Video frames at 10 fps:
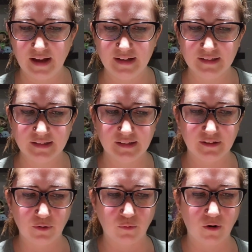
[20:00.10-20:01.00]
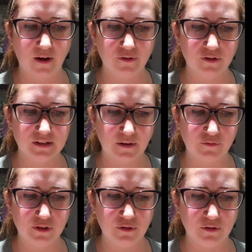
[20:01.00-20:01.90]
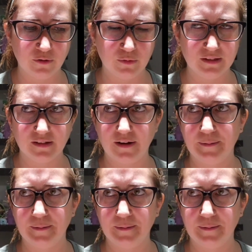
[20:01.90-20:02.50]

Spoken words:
then there were other stuff too. There was